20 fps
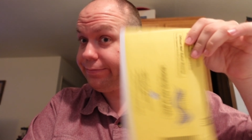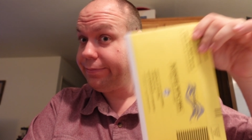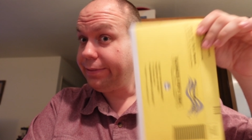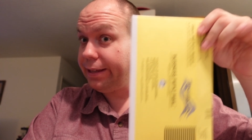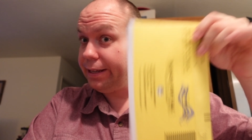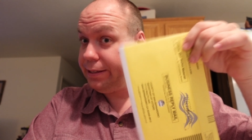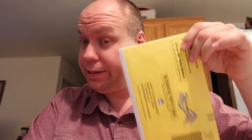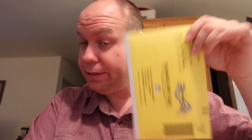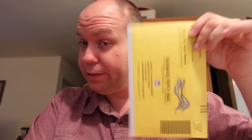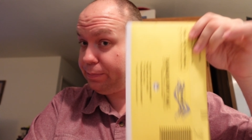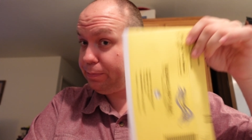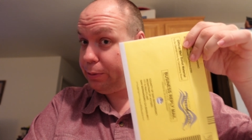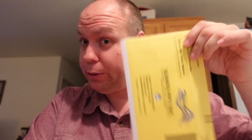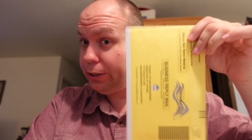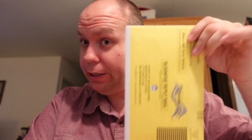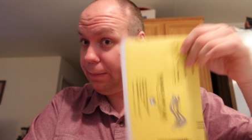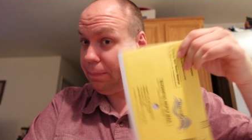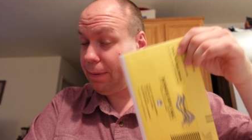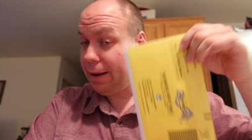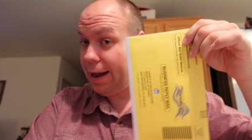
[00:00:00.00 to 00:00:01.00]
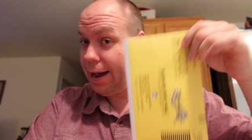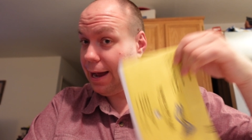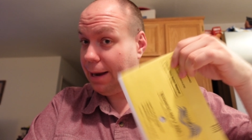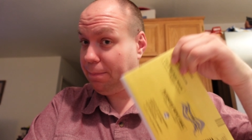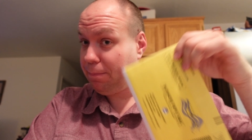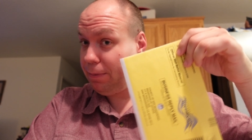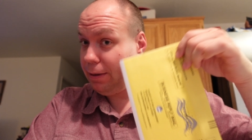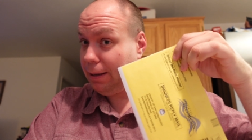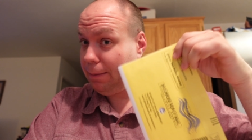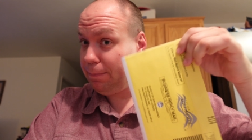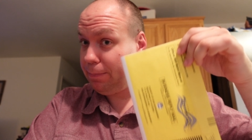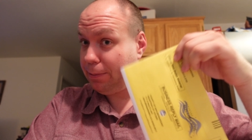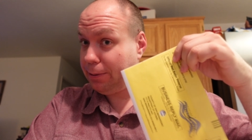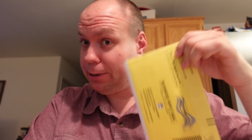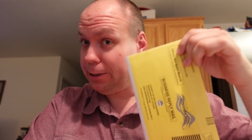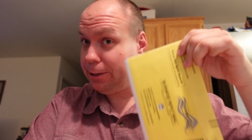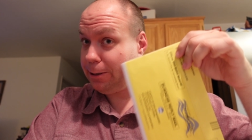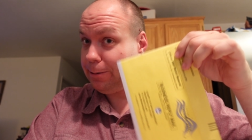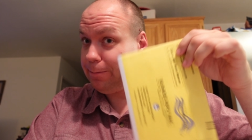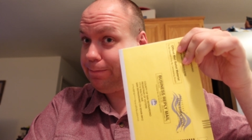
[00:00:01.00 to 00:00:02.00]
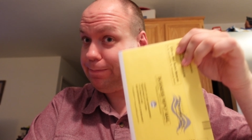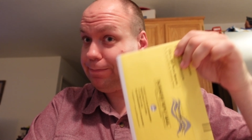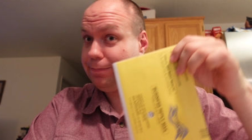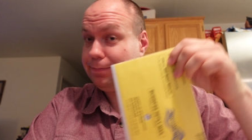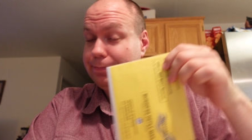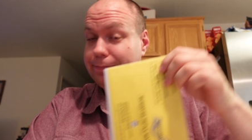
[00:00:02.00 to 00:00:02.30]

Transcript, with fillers: This is pretty bad, people.